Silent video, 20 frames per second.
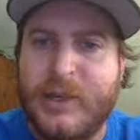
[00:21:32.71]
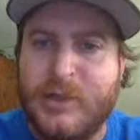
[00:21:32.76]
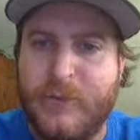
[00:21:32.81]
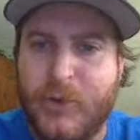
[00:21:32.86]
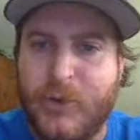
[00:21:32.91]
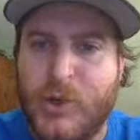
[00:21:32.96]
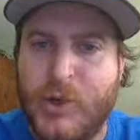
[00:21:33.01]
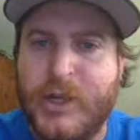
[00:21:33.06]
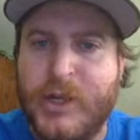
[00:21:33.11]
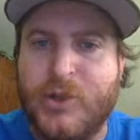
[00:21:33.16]
if
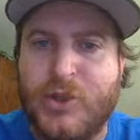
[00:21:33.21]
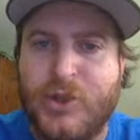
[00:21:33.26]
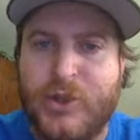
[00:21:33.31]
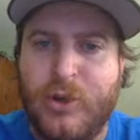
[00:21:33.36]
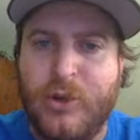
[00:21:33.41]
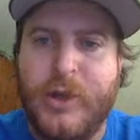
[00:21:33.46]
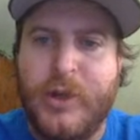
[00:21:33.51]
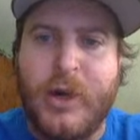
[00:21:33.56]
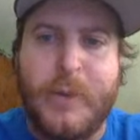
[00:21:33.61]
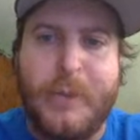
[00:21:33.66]
you get
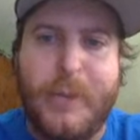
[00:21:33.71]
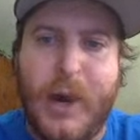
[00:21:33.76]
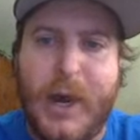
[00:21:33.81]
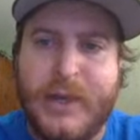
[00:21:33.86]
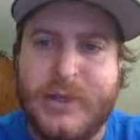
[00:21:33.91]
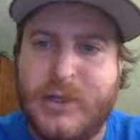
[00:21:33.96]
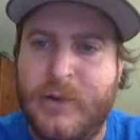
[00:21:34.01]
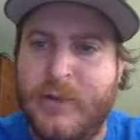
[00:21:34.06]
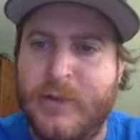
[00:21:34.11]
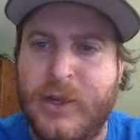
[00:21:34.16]
two that are
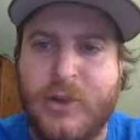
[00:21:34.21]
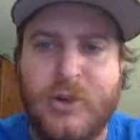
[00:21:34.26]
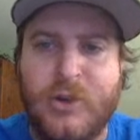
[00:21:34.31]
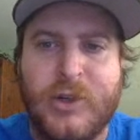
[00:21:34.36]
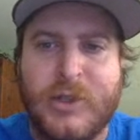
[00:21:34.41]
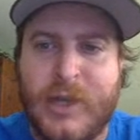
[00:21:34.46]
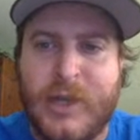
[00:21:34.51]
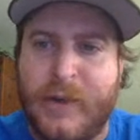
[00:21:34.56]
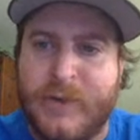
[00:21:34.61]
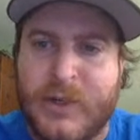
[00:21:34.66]
positive, then you
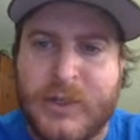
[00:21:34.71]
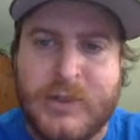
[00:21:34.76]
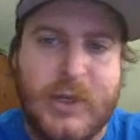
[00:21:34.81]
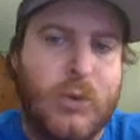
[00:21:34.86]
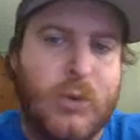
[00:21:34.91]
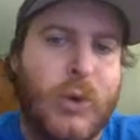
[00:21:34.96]
just have to see